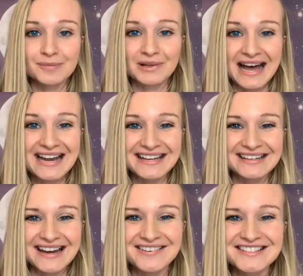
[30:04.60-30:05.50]
the planet,
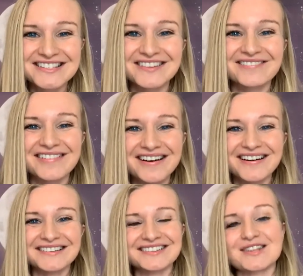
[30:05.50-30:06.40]
out into the world,